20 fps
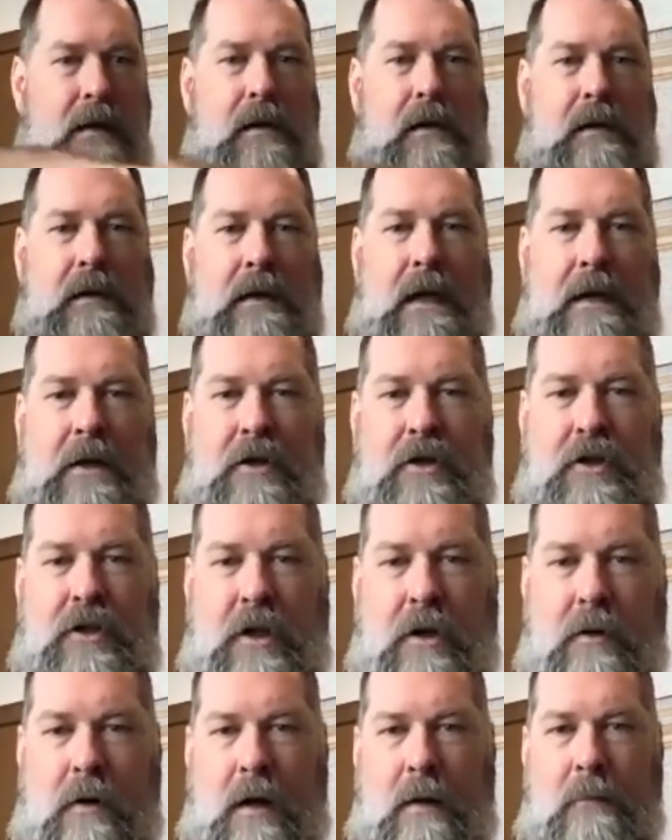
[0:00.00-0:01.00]
Let us
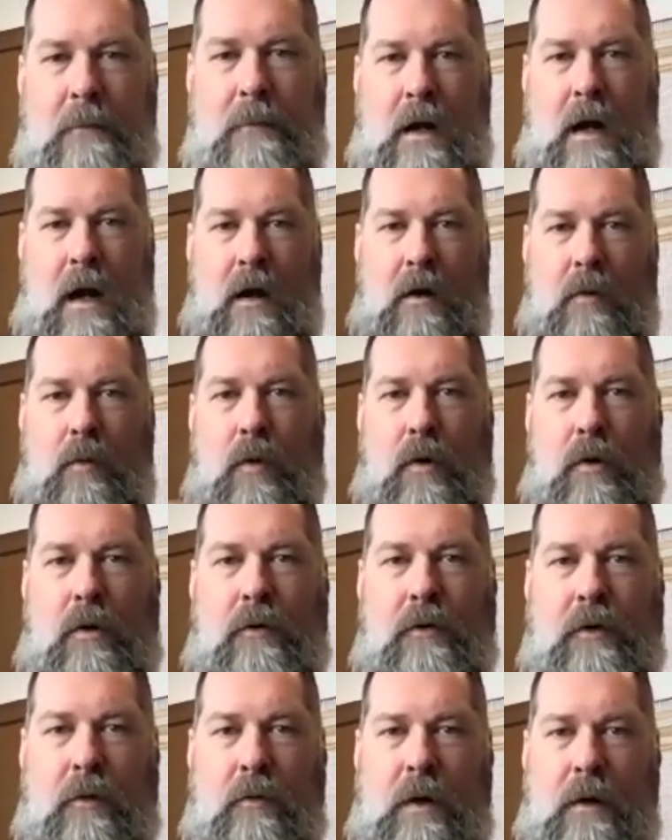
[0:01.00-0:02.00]
show them our
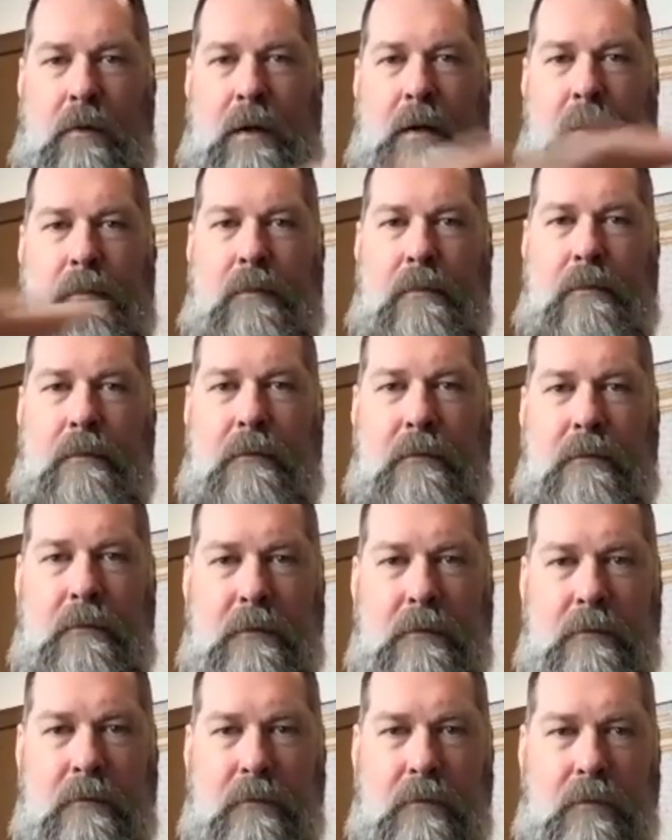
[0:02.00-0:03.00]
world, or
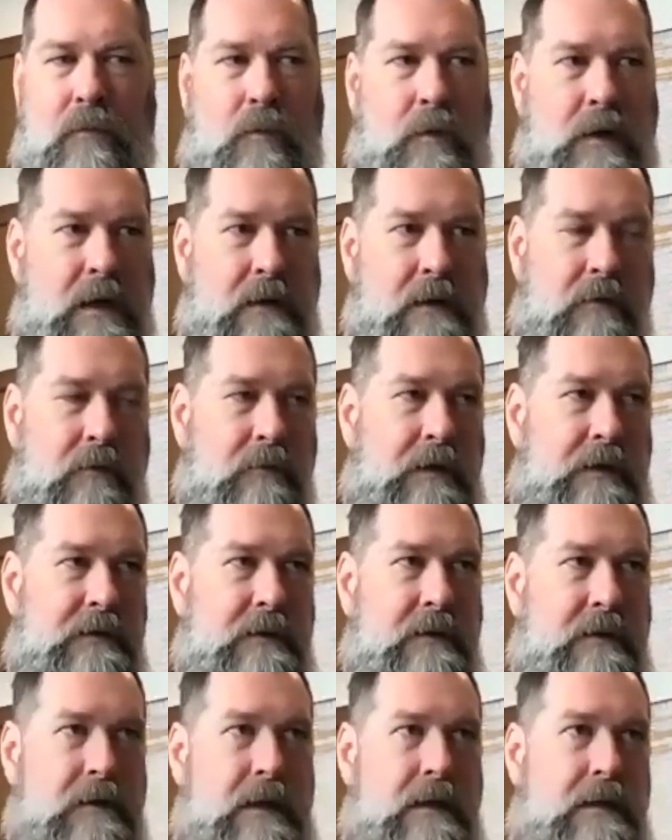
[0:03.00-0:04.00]
whatever
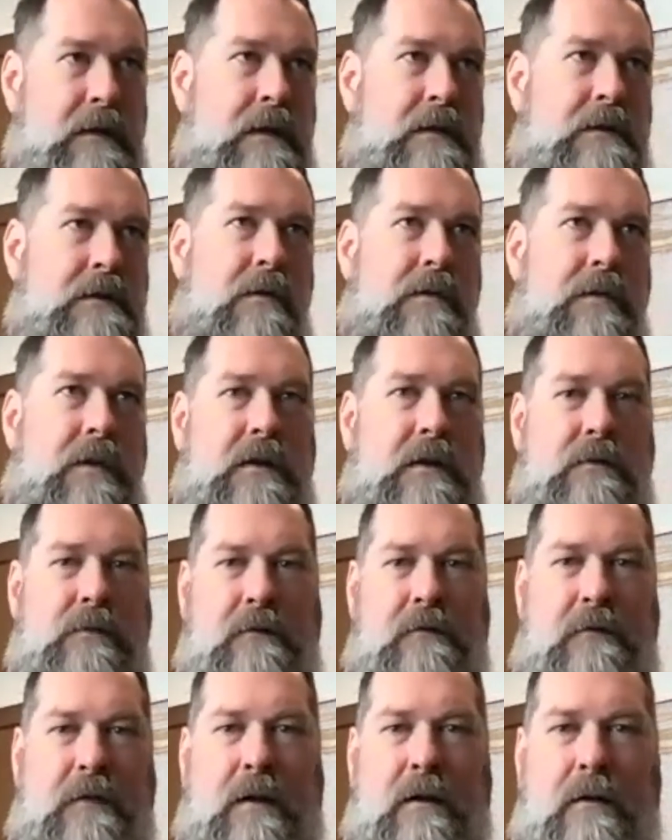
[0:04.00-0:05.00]
reason. These are things
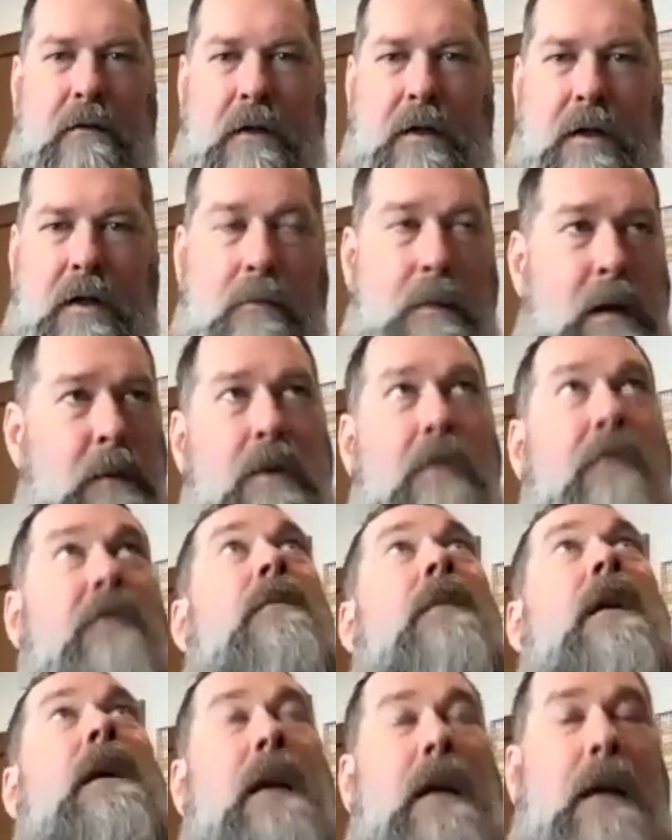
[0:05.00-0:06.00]
maybe there's
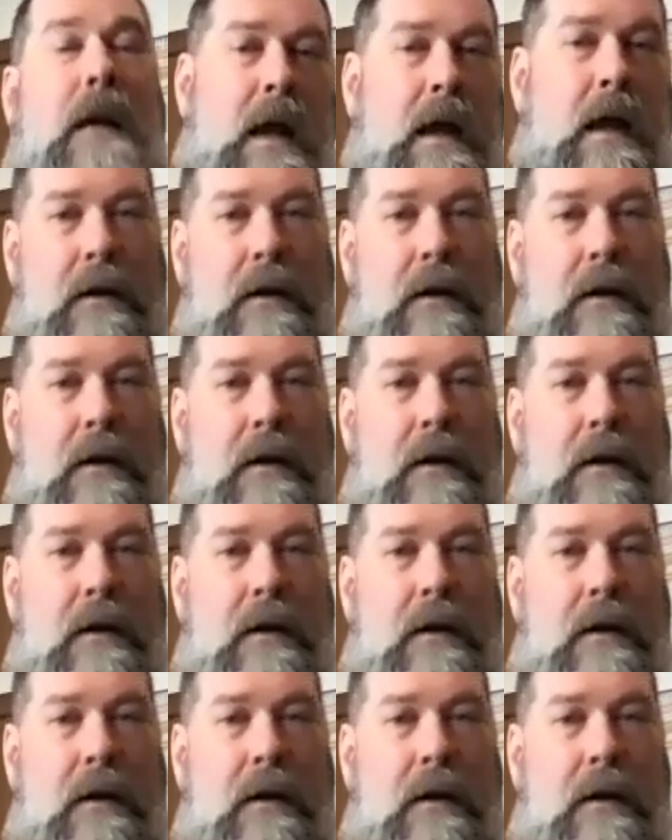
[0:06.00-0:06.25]
a monkey god.